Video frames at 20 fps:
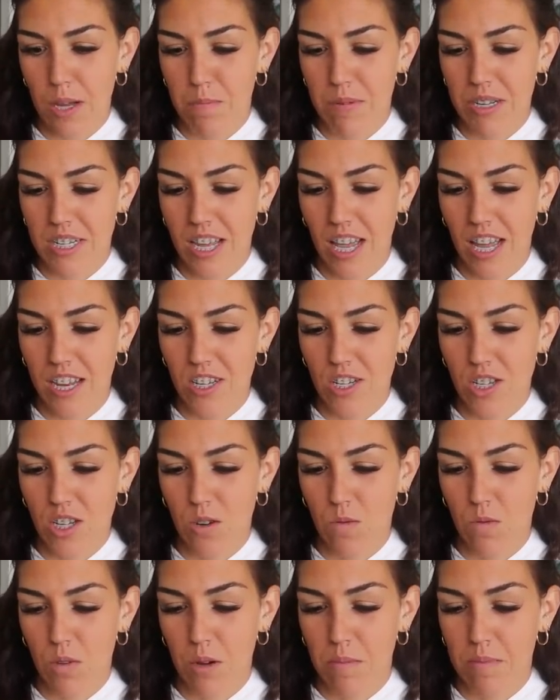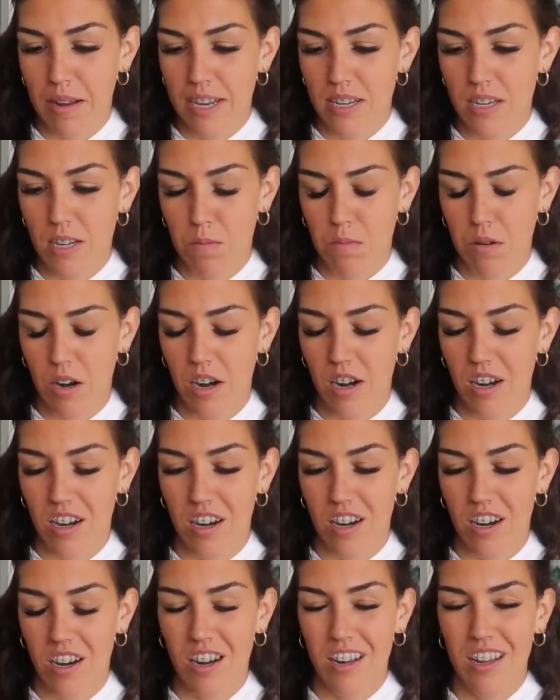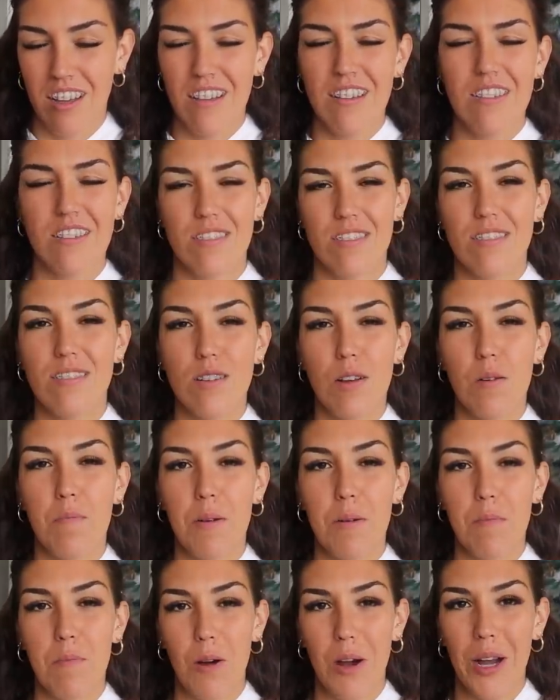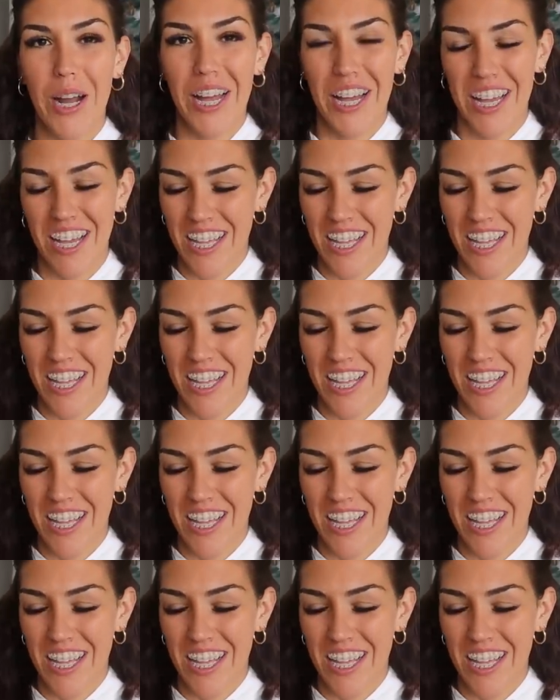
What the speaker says: a potential romantic partner? So these are a bit more